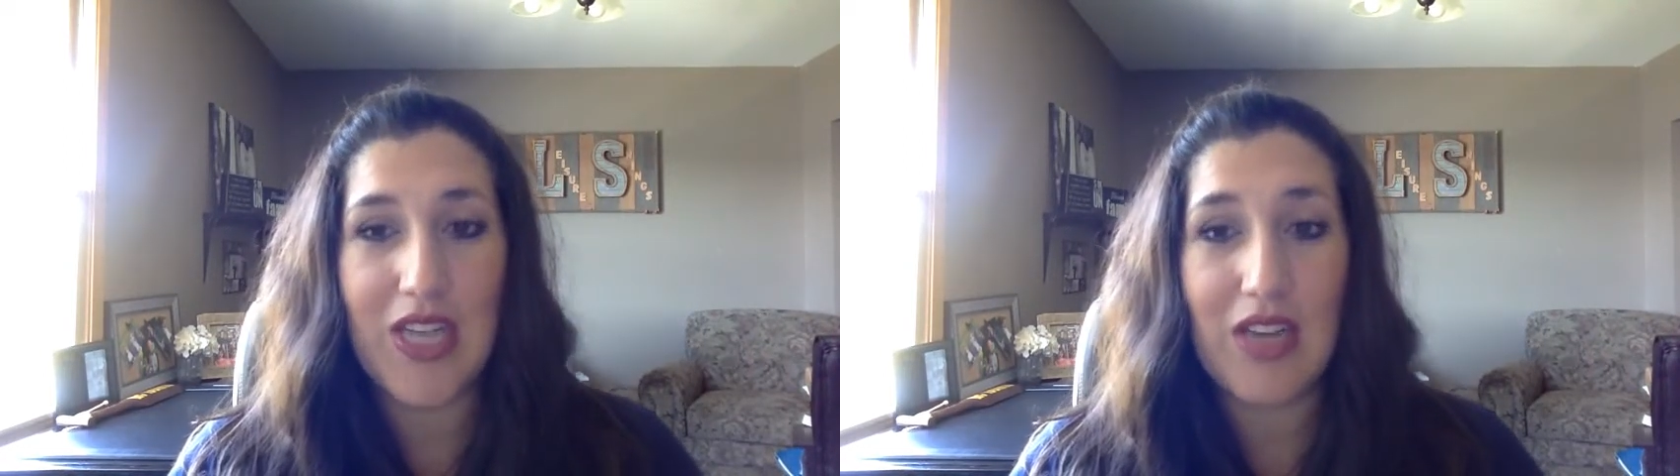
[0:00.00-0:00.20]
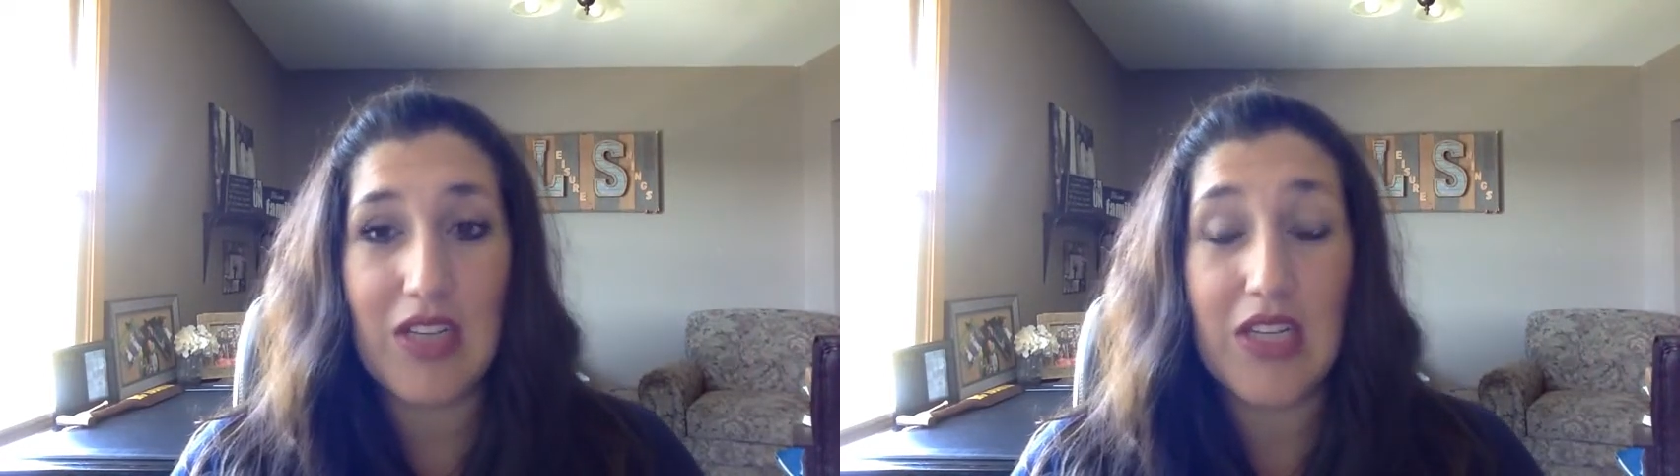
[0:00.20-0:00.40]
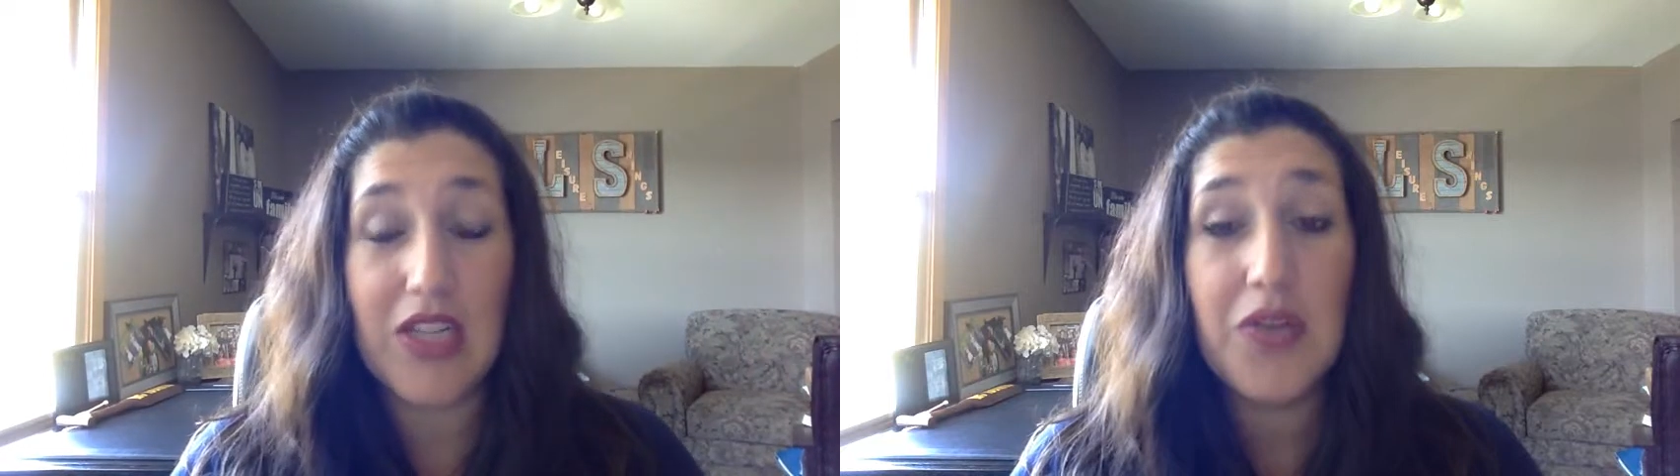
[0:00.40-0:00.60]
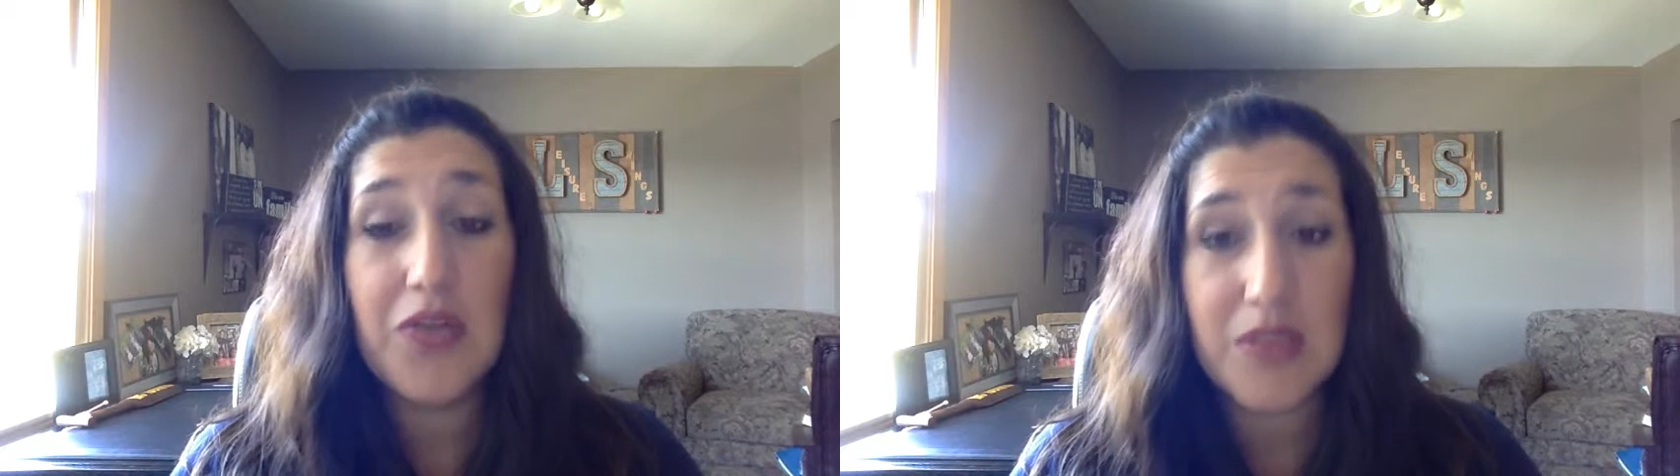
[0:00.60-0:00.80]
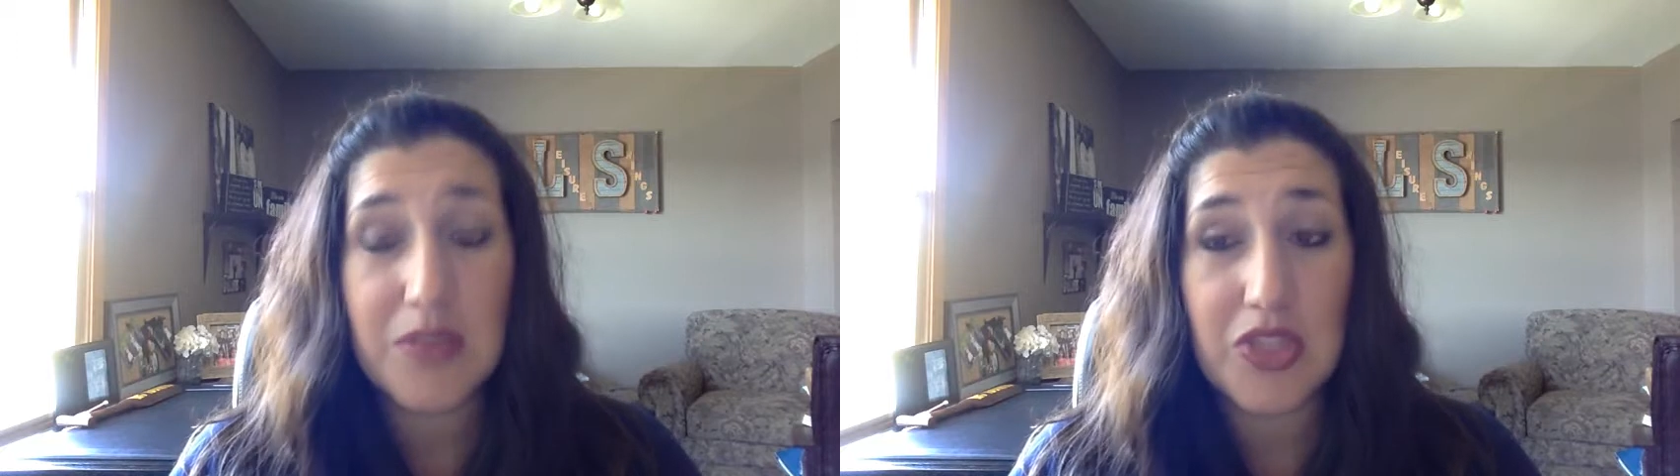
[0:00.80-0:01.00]
how to
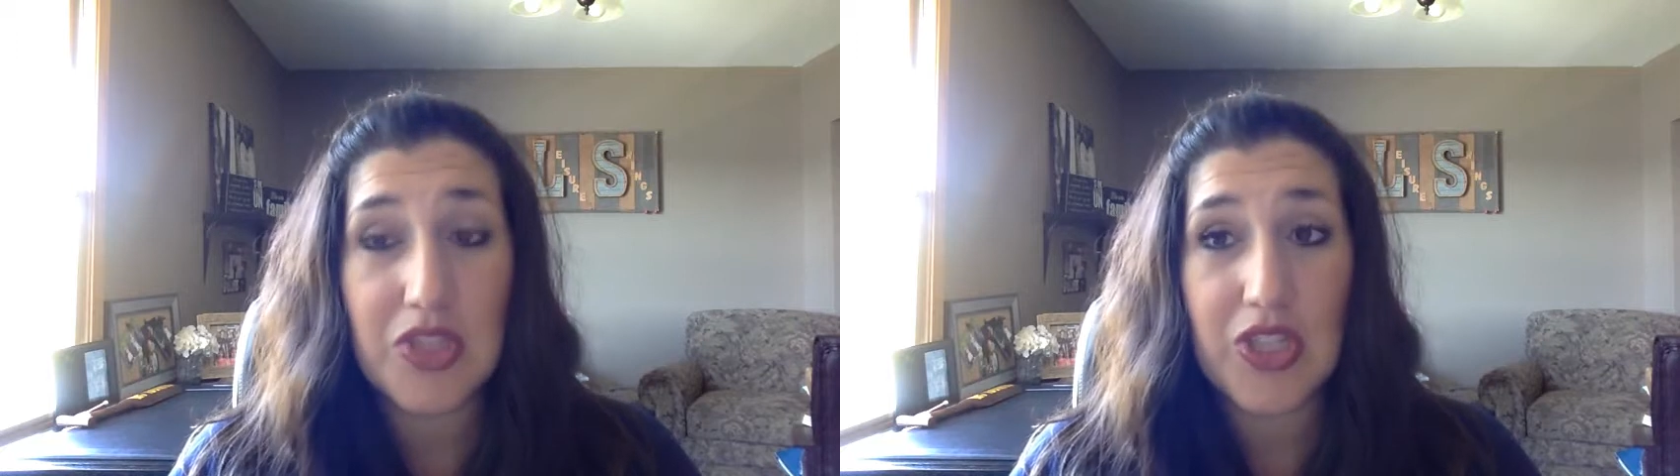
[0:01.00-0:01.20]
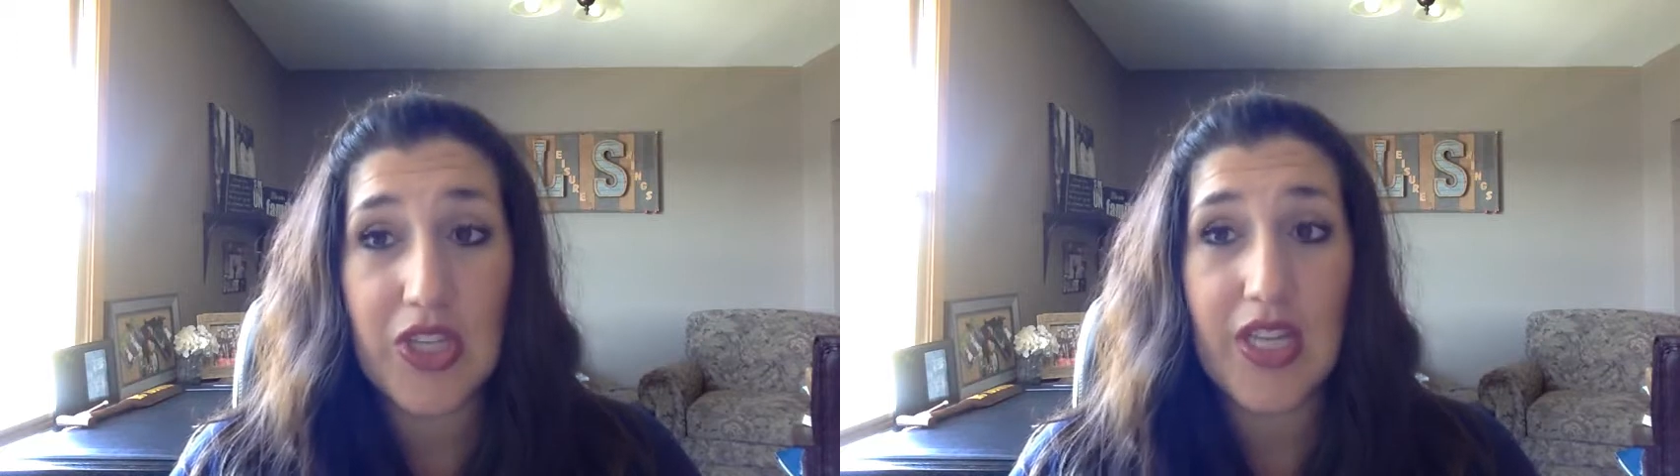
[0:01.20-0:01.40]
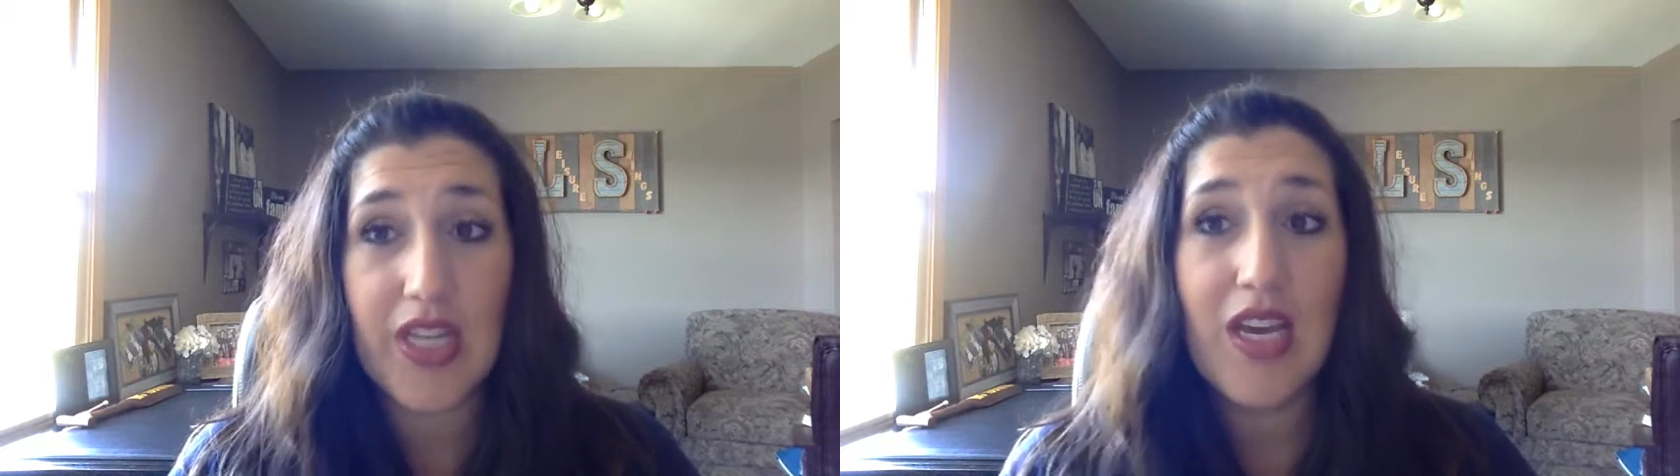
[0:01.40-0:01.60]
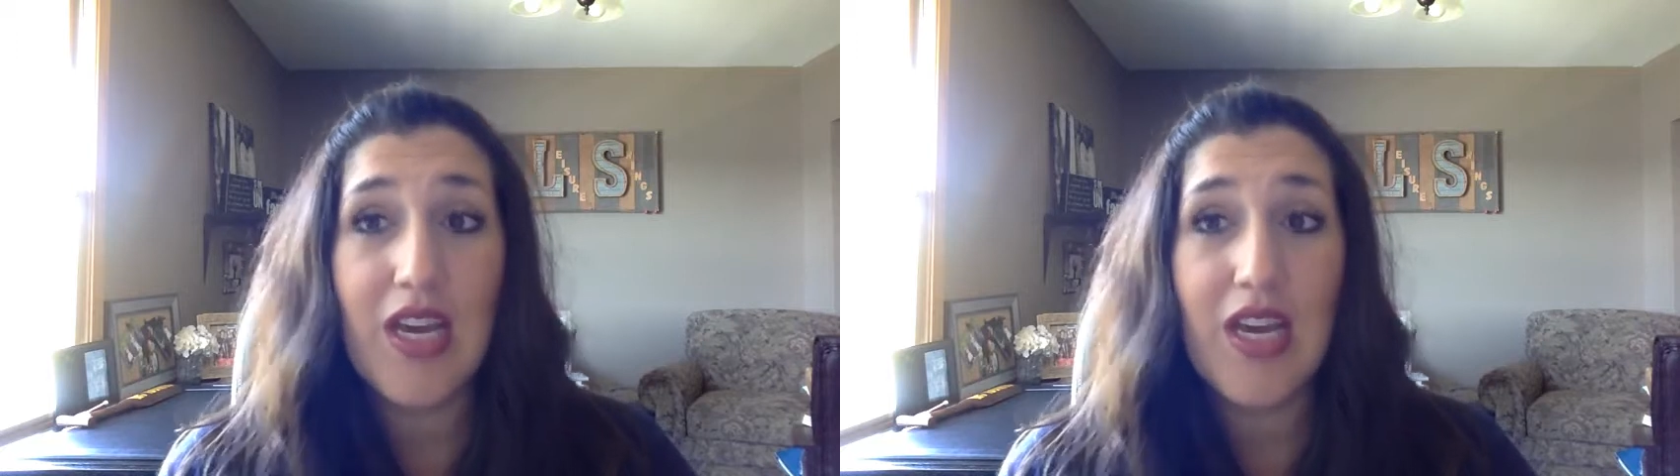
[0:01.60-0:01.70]
use the machine